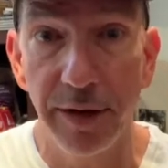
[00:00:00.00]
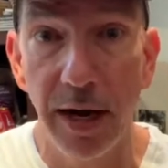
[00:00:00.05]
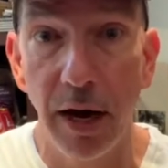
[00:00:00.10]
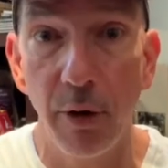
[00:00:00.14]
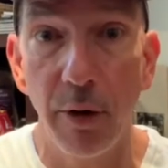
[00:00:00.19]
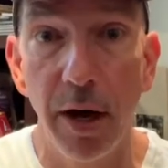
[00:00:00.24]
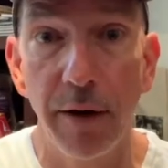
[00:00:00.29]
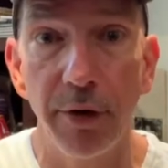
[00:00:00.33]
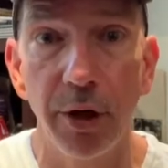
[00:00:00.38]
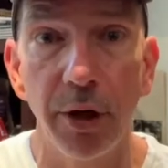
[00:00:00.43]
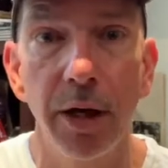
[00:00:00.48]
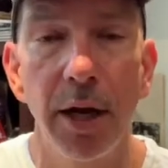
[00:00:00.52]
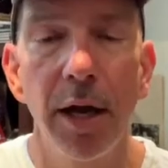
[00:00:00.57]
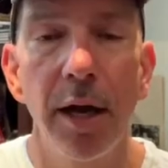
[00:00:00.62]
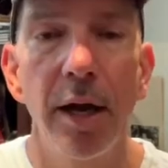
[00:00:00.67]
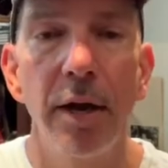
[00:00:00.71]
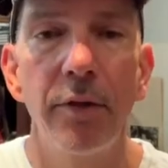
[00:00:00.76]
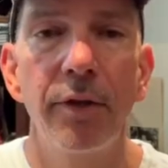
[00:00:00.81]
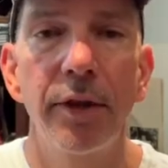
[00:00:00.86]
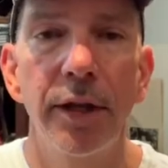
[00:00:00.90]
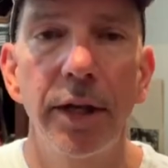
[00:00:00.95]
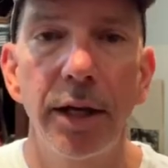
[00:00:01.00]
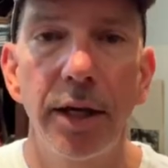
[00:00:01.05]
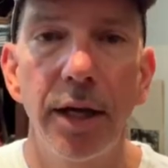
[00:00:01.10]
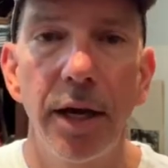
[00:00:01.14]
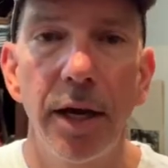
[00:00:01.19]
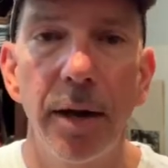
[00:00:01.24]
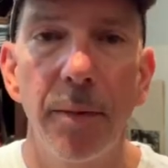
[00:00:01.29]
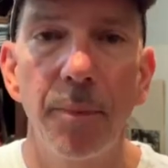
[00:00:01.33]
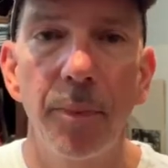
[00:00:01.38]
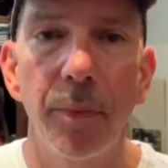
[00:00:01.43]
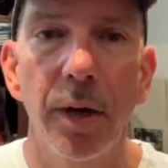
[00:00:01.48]
However,
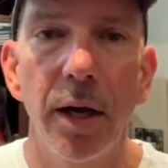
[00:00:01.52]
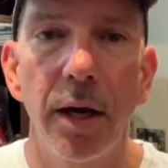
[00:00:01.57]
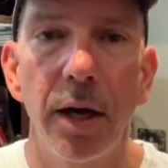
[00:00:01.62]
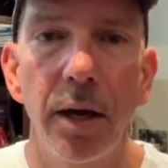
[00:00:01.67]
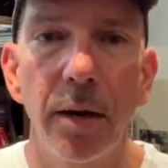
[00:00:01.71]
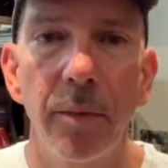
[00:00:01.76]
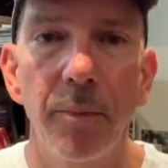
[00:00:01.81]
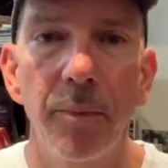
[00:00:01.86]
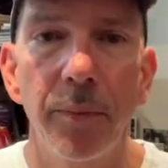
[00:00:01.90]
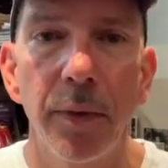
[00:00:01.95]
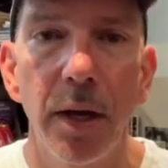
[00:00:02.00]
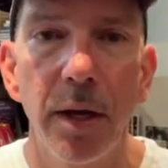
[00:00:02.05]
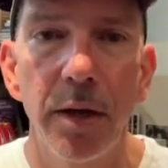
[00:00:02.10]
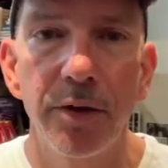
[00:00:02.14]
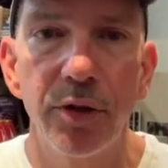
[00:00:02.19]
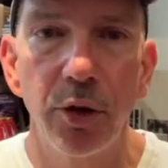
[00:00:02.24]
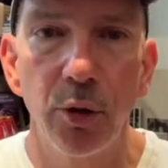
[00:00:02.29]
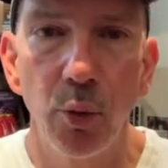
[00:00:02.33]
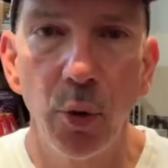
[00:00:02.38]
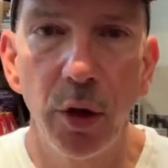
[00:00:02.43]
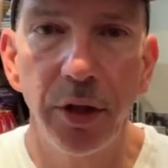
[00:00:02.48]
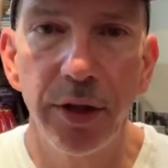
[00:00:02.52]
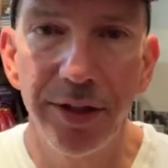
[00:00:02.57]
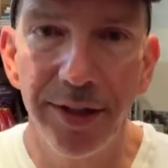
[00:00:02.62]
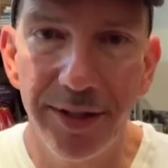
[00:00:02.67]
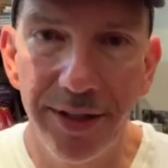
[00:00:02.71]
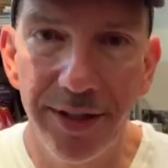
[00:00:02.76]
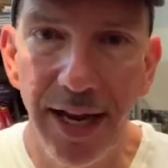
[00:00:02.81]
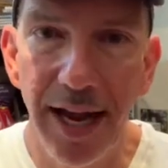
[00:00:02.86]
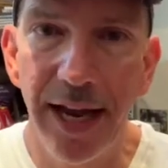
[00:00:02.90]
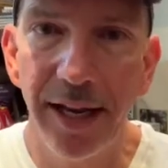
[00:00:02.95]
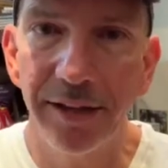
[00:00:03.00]
so you're willing to
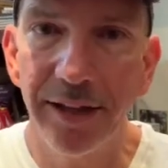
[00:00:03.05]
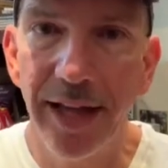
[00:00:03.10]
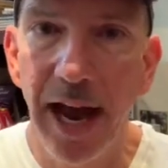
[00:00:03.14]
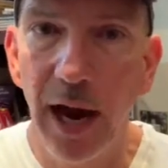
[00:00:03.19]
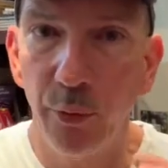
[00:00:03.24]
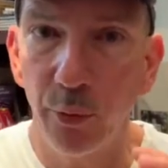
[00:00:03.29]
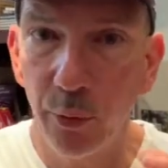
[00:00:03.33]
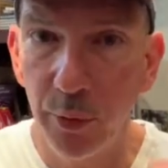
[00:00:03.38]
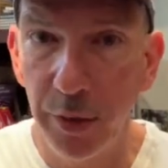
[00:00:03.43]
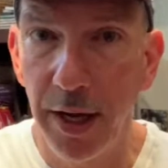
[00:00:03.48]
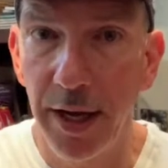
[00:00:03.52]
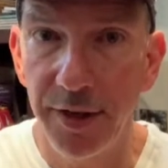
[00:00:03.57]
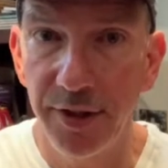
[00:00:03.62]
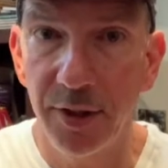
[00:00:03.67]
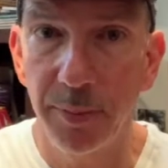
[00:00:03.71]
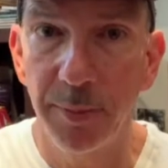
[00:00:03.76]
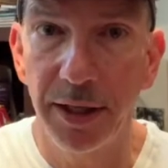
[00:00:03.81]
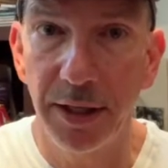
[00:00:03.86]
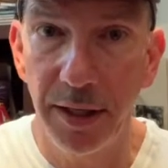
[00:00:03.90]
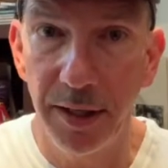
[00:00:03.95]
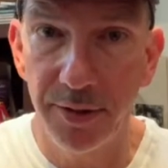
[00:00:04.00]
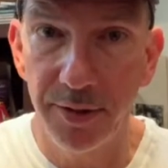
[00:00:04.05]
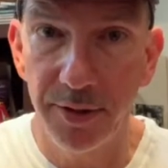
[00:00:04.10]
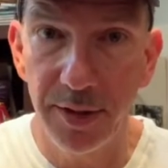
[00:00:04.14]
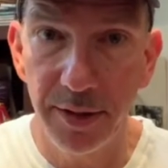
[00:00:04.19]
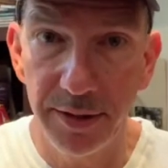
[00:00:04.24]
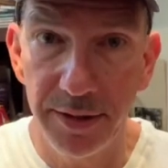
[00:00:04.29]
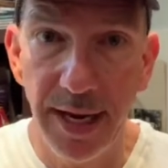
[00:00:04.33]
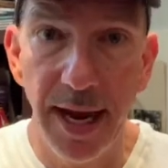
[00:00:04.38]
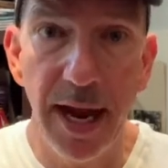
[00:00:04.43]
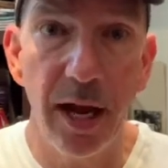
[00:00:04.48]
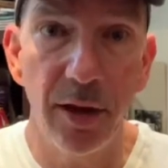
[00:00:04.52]
take that risk because the
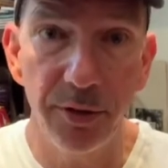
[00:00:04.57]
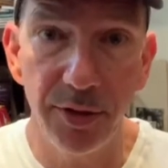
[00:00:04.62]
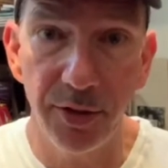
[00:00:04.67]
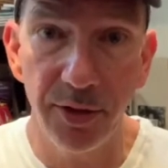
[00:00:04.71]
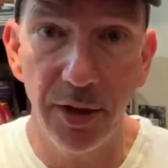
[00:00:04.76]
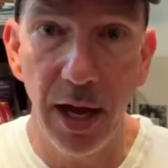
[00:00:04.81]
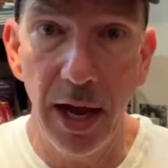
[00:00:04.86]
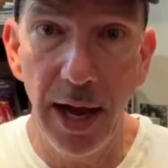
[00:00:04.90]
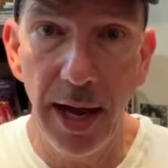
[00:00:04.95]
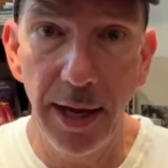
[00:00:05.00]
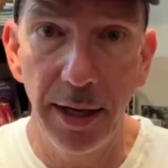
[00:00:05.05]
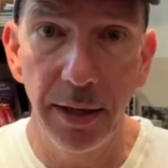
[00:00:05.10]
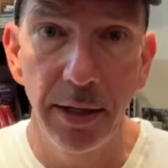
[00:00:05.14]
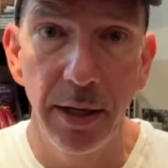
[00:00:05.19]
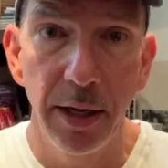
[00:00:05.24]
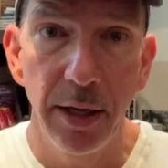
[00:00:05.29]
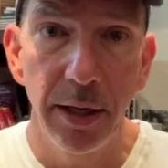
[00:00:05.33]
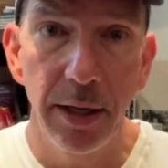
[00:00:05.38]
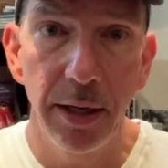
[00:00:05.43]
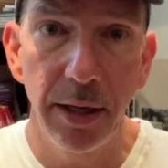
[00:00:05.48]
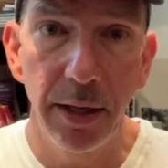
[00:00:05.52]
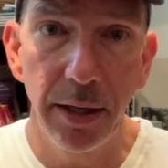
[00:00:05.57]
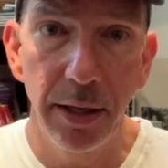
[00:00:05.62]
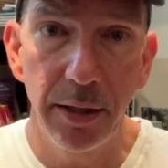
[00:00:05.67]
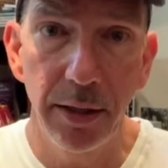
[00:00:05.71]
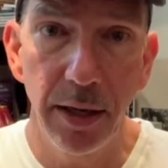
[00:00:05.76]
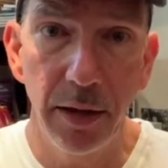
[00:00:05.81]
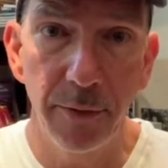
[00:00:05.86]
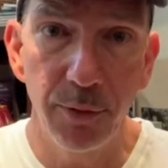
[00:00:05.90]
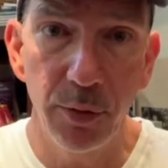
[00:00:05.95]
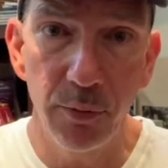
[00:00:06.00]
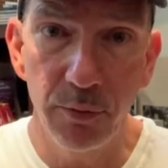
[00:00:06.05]
downside,
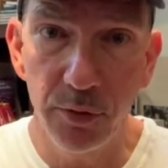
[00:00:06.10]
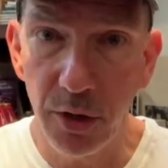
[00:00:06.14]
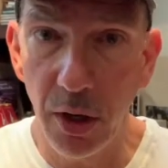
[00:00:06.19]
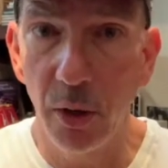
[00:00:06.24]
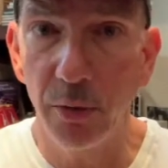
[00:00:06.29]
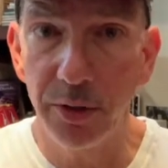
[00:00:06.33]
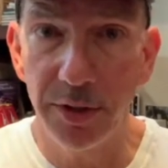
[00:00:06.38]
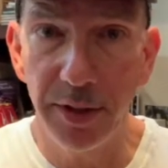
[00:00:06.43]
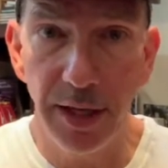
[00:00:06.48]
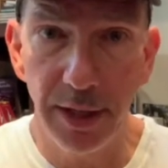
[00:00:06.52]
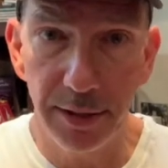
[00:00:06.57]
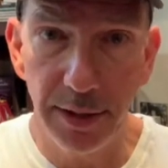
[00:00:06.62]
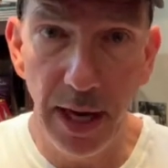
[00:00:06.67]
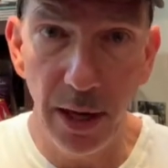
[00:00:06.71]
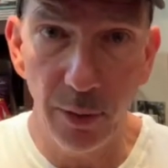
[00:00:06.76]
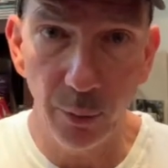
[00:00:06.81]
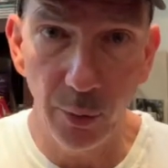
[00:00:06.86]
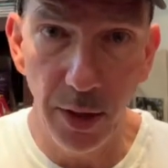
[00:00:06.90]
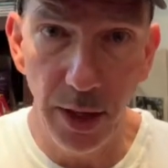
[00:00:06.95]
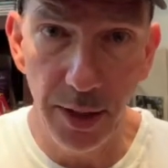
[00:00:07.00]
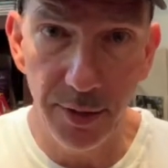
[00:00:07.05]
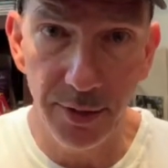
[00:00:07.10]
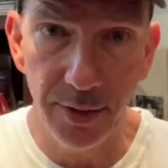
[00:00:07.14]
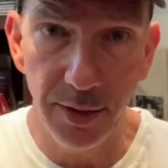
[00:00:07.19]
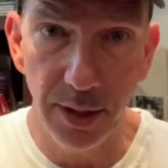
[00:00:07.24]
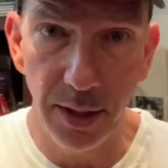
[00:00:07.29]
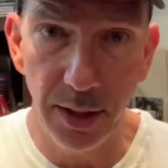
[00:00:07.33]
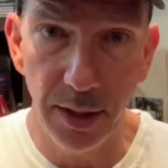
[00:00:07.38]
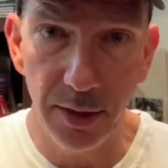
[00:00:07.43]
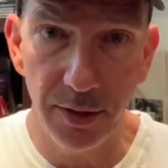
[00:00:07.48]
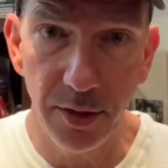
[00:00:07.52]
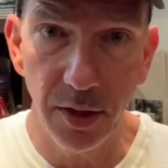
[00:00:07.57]
if you don't take that risk,
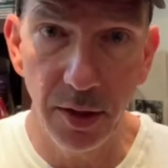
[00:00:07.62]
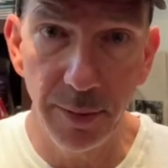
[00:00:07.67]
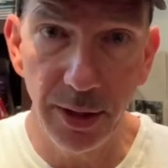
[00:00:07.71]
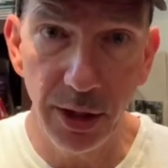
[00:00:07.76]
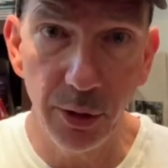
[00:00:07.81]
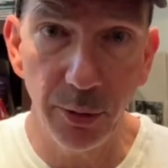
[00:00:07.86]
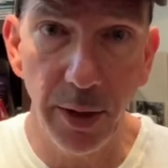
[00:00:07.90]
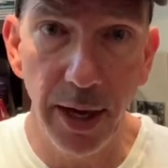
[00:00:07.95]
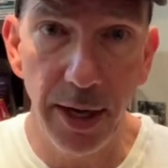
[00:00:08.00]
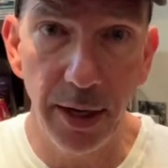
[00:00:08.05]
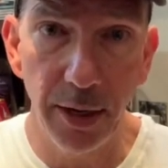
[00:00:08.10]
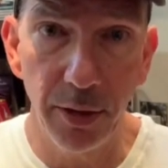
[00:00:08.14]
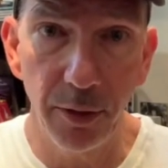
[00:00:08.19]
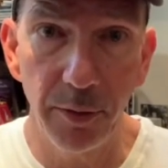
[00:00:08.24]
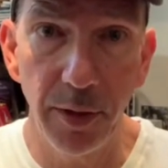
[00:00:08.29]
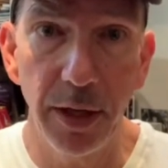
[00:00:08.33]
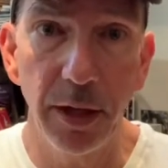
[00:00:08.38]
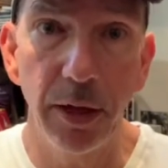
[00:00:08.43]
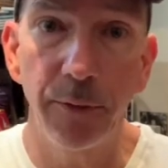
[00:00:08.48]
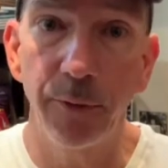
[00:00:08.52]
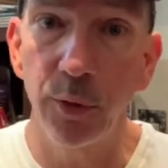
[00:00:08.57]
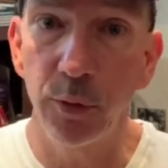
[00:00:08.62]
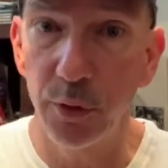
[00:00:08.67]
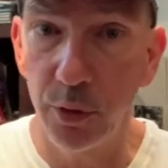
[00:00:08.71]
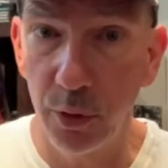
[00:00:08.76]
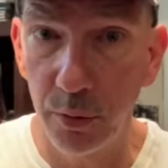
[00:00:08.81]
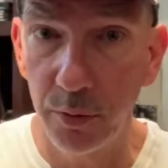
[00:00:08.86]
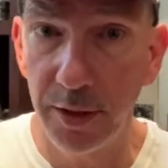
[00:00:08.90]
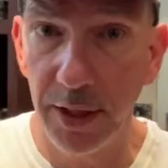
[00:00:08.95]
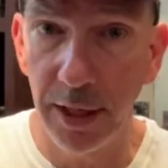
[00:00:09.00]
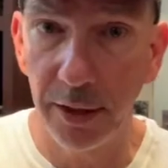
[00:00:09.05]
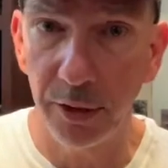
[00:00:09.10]
is going to be greater than if you
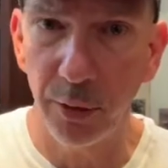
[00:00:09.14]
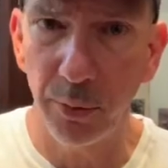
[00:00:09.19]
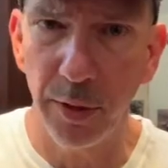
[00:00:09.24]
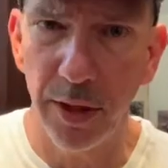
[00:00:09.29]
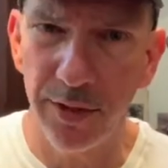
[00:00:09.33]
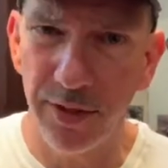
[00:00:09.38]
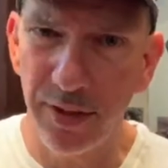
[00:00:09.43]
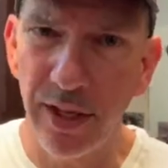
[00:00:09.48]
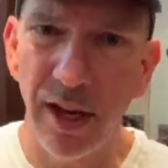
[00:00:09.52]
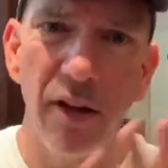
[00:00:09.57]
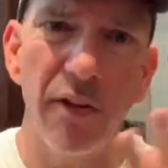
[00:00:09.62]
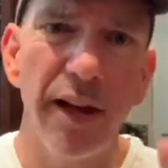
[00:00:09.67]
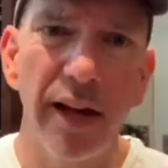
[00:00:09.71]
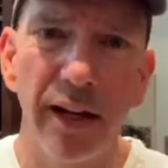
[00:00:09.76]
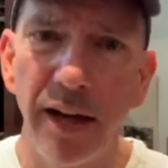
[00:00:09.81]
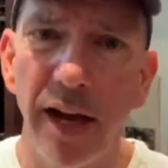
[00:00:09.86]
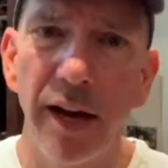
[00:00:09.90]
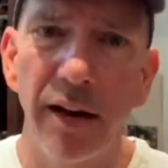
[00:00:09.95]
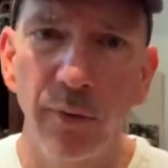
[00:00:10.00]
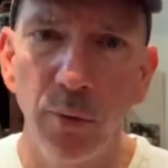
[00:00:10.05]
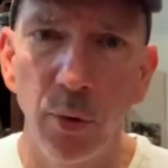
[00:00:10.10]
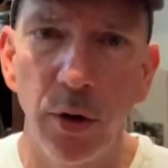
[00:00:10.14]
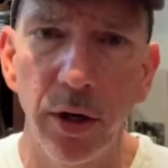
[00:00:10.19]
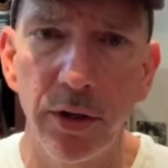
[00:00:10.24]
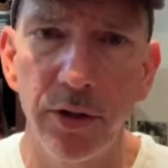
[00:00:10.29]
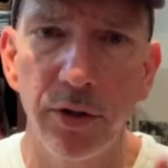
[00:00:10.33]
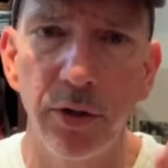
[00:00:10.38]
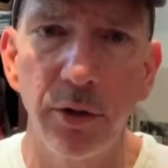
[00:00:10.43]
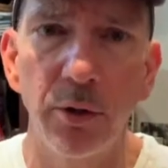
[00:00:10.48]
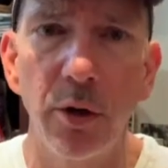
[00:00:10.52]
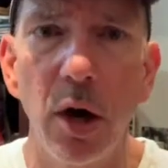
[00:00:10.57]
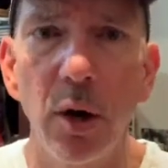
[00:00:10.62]
do take the risk. See how that kind of works?
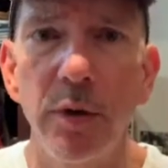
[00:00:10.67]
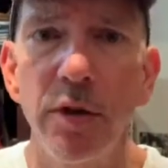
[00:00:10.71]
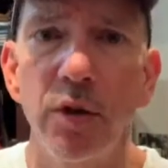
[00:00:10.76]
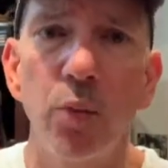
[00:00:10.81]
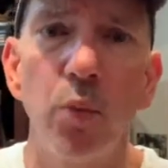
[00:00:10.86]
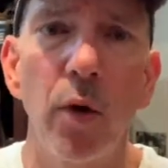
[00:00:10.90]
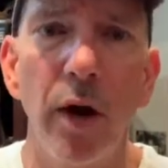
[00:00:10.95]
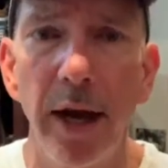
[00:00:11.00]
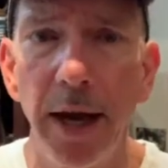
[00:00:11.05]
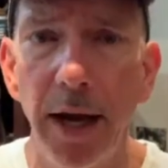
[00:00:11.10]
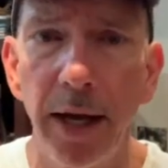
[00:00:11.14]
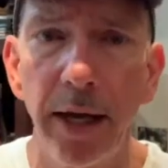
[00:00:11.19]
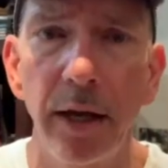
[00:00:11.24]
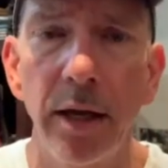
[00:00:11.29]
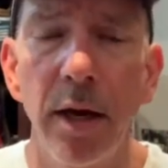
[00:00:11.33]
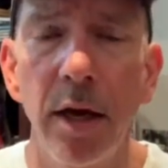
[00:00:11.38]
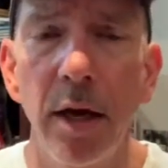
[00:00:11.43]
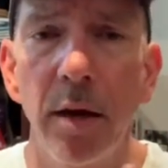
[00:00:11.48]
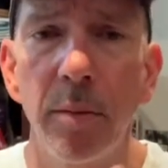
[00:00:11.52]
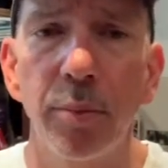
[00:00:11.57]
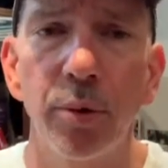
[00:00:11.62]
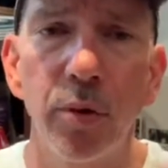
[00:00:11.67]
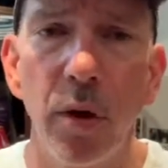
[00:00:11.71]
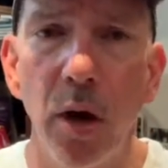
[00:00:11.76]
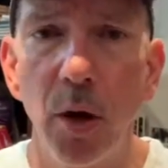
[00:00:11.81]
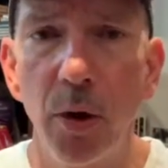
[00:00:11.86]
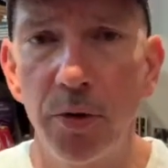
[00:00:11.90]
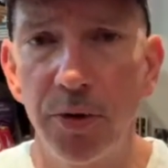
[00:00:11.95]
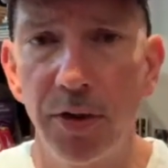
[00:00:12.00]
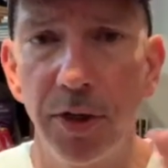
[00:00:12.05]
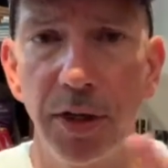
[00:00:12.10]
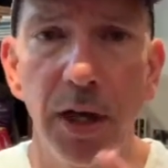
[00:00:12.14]
So you're always weighing
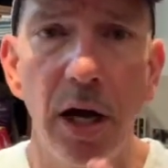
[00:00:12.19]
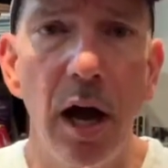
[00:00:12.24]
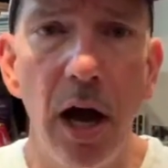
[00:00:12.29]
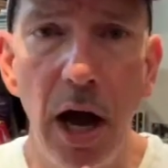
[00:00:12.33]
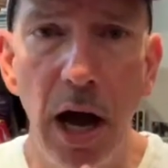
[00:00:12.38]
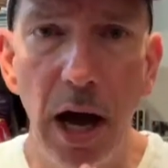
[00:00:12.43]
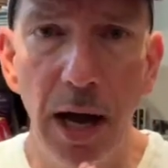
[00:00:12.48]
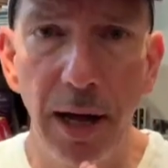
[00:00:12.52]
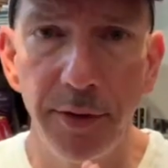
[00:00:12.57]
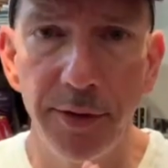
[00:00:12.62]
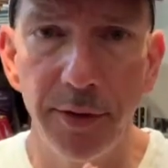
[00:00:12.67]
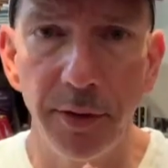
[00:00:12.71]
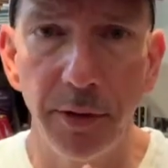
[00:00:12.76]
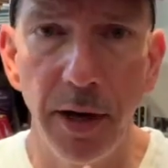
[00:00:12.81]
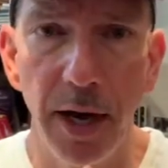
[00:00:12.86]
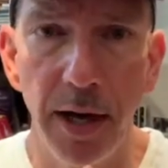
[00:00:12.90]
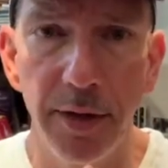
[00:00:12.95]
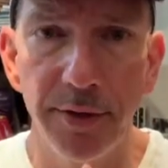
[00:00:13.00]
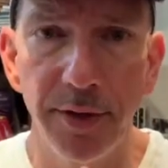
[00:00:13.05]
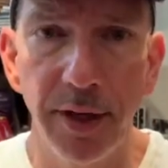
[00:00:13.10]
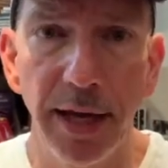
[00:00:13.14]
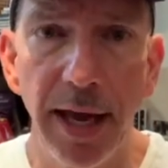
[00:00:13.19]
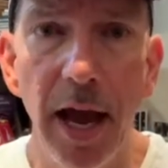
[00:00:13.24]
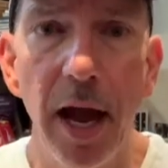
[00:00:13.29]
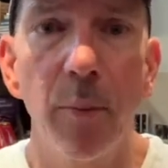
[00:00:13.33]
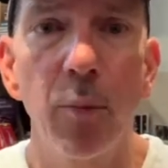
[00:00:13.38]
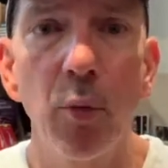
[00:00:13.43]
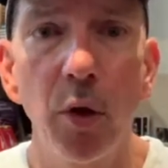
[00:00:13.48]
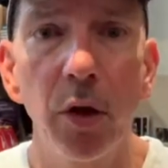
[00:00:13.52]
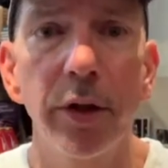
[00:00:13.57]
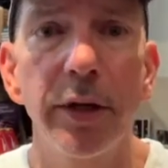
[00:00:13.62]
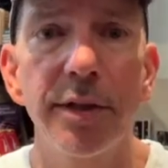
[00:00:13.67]
pros and cons. All right, it's like, yeah, I'm
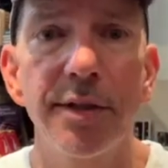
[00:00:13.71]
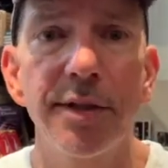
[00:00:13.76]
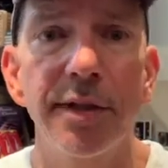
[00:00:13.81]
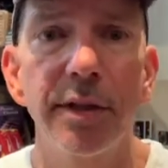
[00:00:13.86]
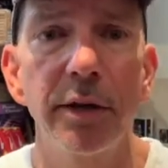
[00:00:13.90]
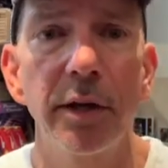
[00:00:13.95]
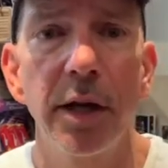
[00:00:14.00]
willing to